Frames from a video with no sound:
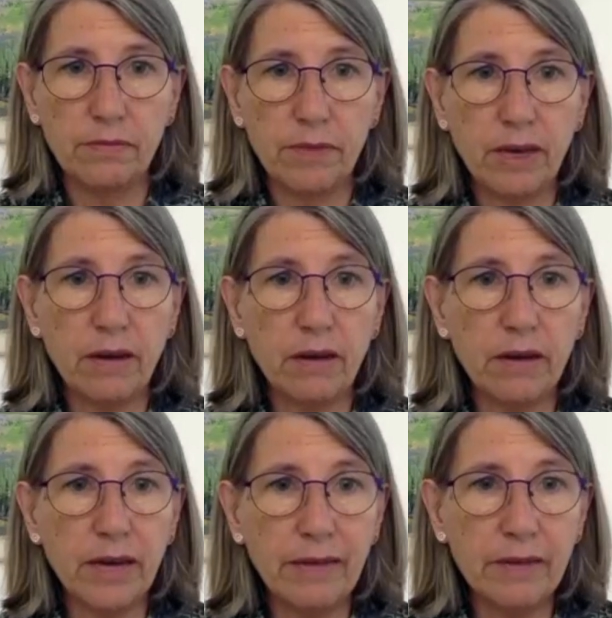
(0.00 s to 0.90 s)
I can't
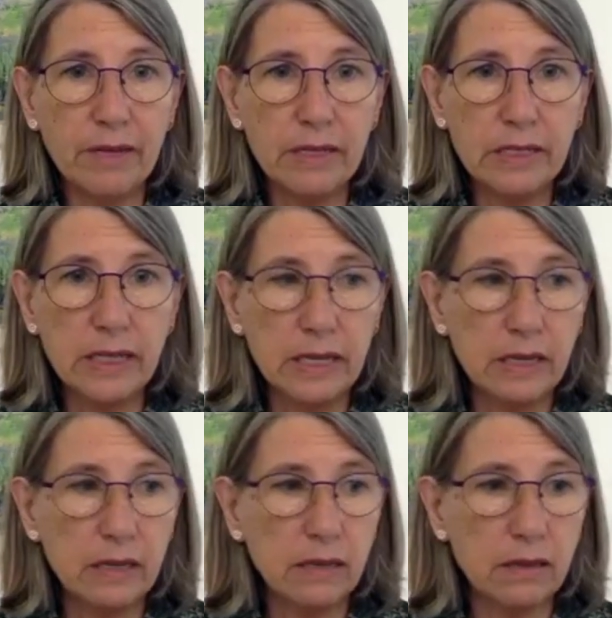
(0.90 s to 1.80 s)

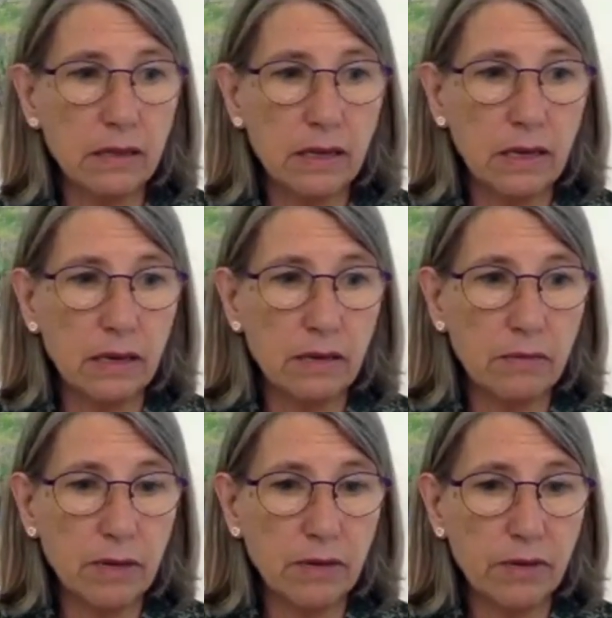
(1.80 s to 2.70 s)
guarantee that the
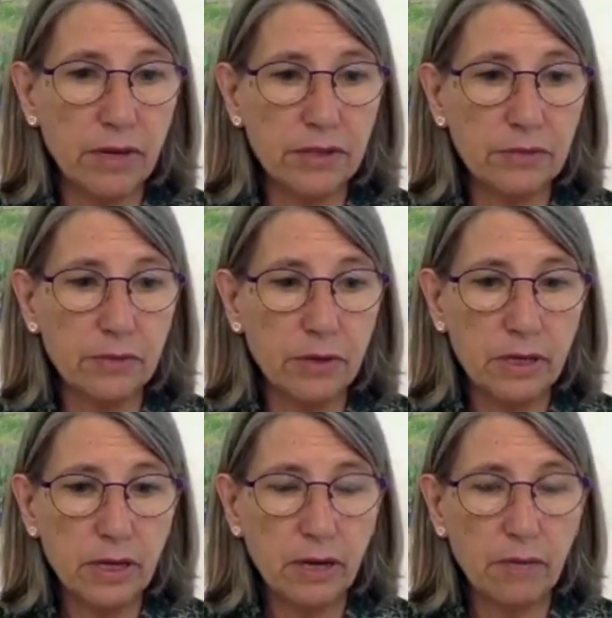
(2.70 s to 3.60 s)
migraines won't
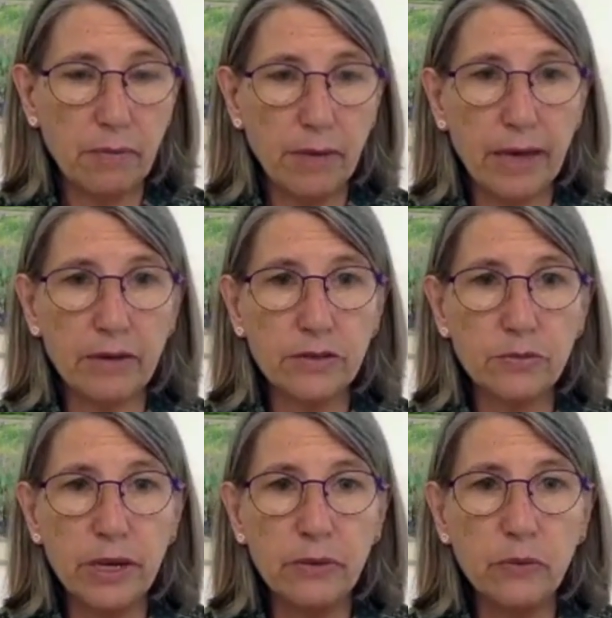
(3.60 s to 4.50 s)
come back, because
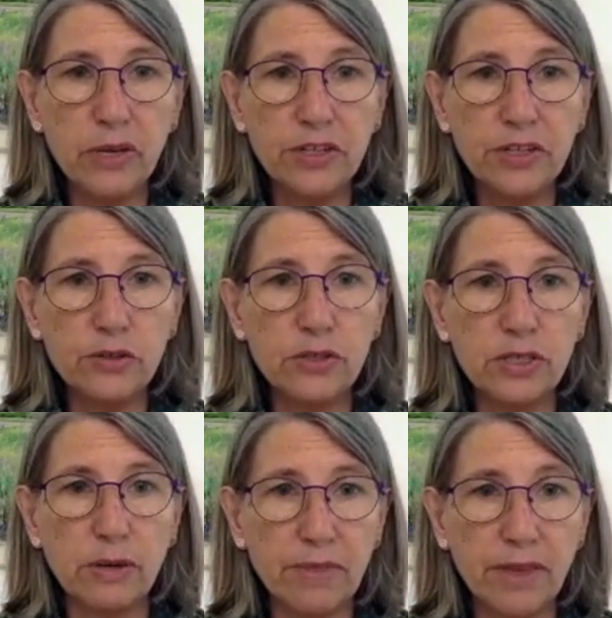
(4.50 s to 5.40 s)
when we do
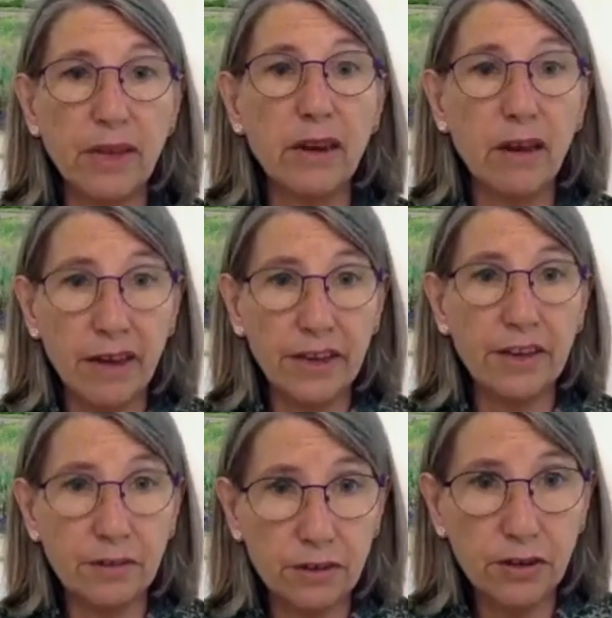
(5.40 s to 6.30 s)
something like,
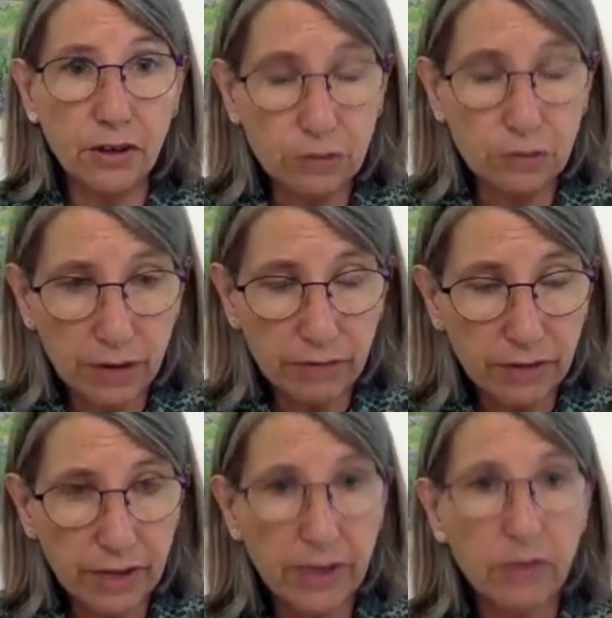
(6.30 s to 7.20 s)

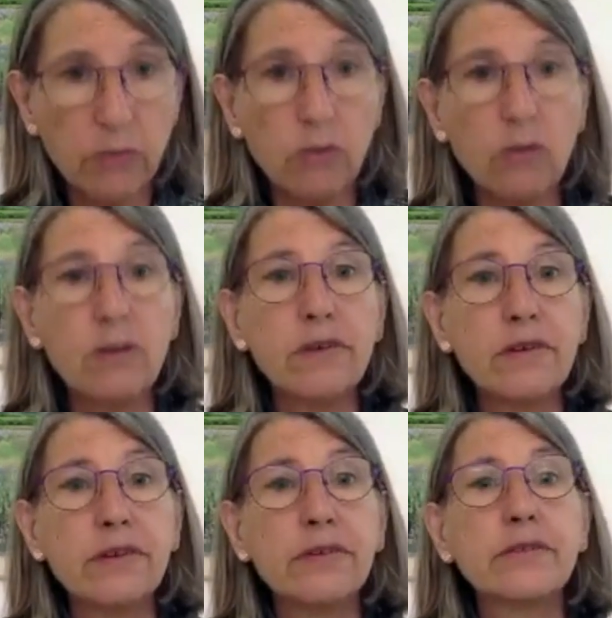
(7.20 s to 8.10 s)
traveling, or
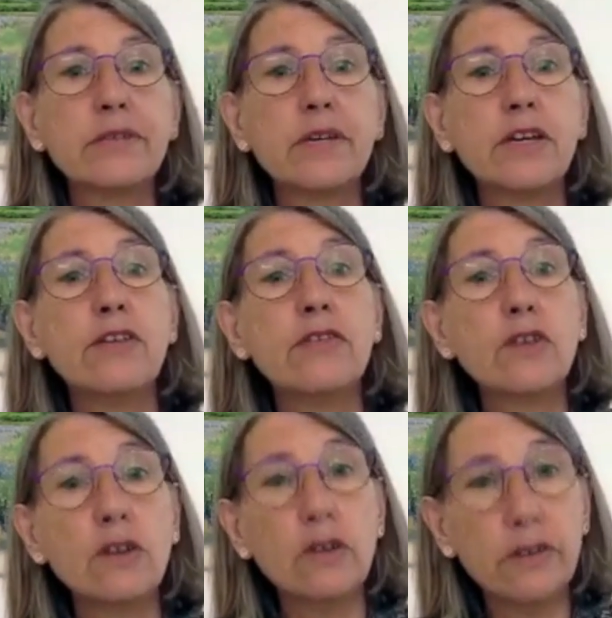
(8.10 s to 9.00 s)
when you've
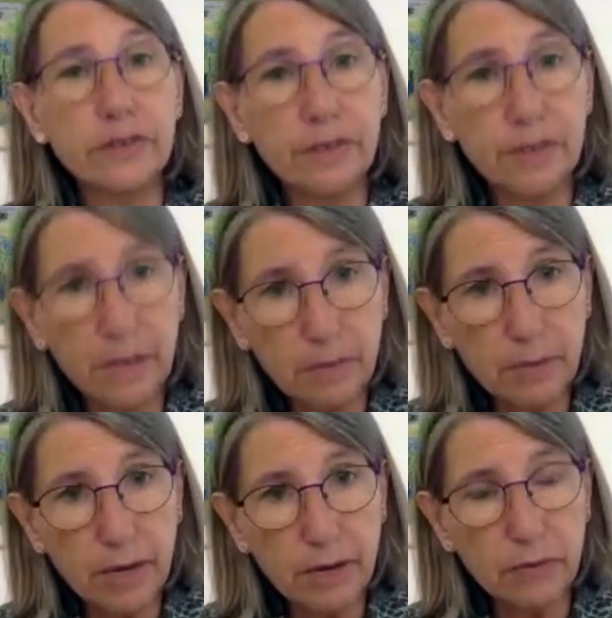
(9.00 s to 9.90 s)
got a lot to think
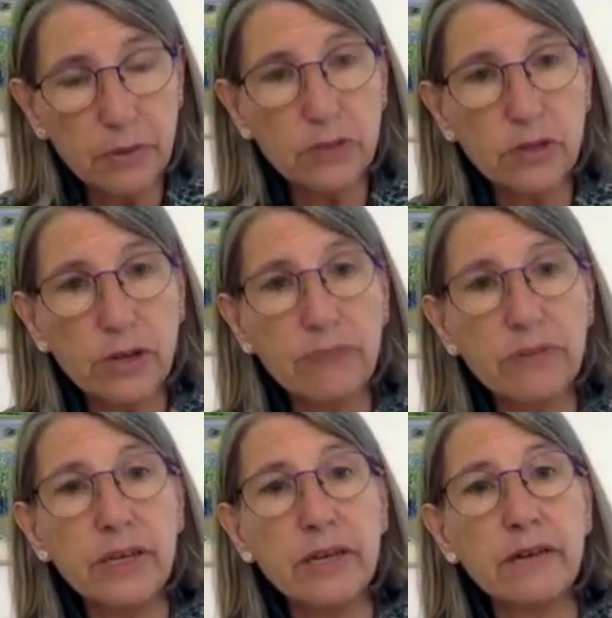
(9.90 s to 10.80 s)
about when you're
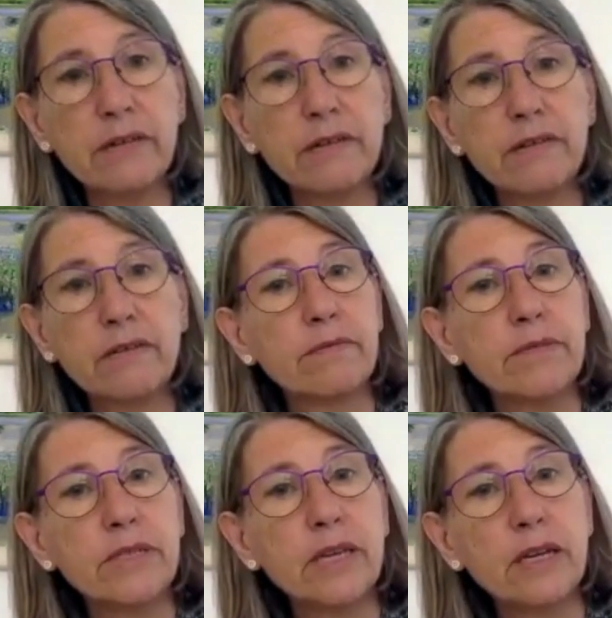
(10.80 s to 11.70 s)
traveling,
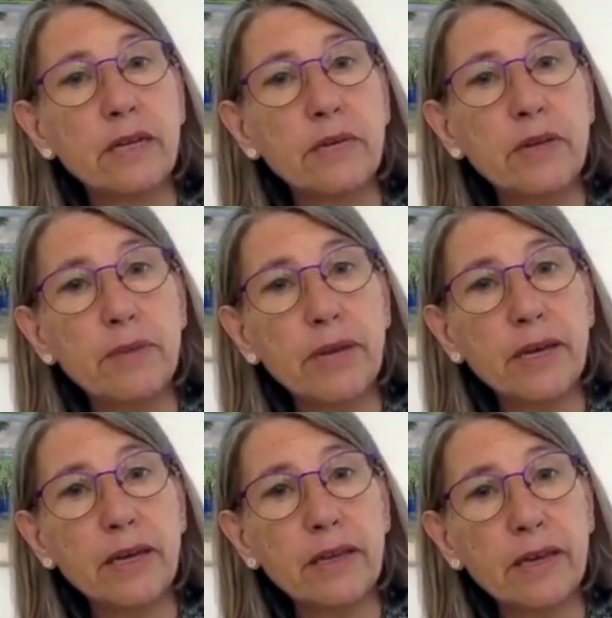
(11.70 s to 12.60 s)
particularly when you're
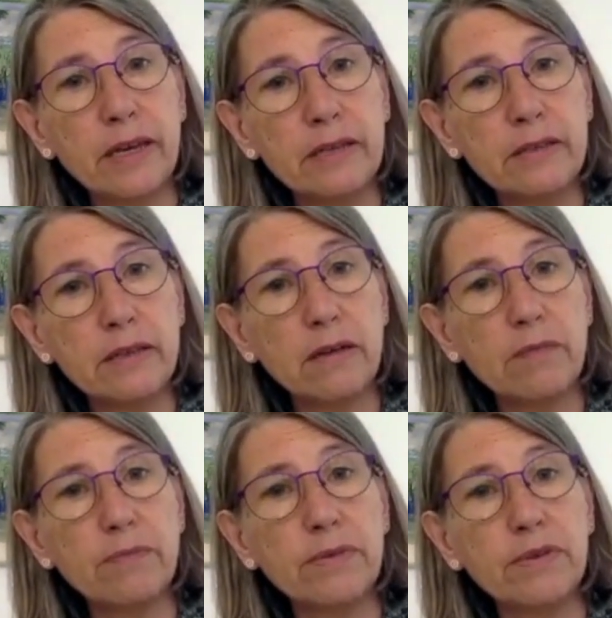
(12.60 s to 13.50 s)
packing the kids up
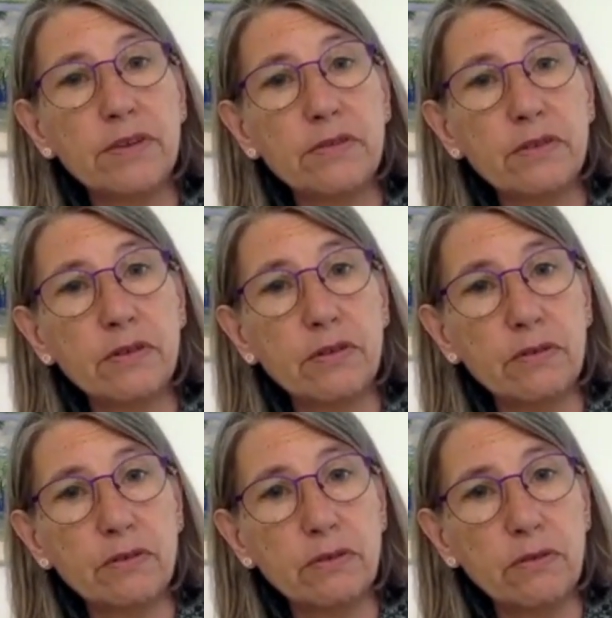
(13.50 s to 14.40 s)
and you've got
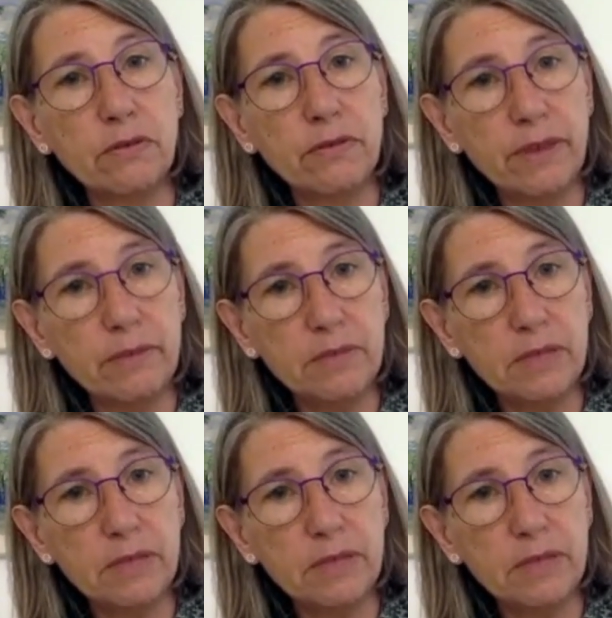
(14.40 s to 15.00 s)
all of them to